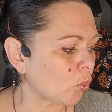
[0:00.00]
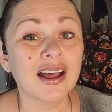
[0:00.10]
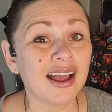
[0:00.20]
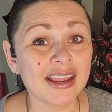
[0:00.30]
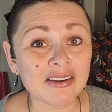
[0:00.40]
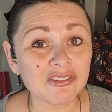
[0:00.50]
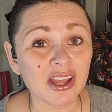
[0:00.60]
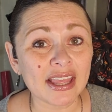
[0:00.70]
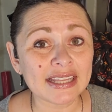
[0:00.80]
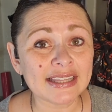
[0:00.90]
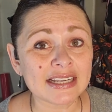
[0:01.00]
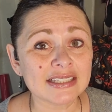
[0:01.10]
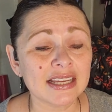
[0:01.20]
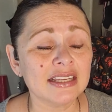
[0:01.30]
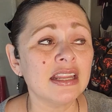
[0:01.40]
I have not had that
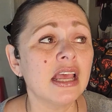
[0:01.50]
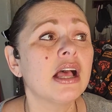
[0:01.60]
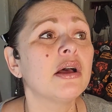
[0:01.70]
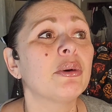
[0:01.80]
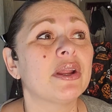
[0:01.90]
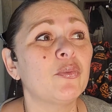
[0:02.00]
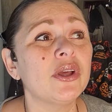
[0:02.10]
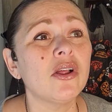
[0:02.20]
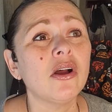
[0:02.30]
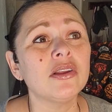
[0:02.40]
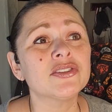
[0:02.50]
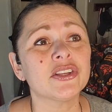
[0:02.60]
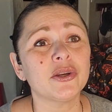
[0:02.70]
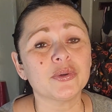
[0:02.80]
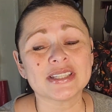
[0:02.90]
done, but I will
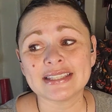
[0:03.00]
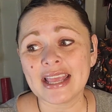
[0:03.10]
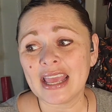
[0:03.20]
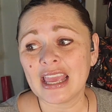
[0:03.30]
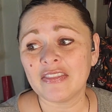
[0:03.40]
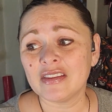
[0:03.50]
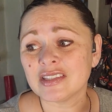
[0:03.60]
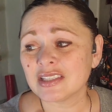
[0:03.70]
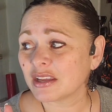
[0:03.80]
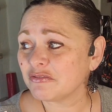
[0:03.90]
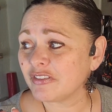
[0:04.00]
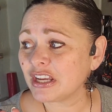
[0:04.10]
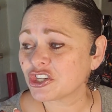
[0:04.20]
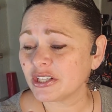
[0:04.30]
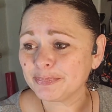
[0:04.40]
also say, and this is a
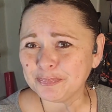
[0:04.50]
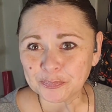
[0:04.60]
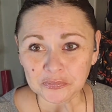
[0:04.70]
confession,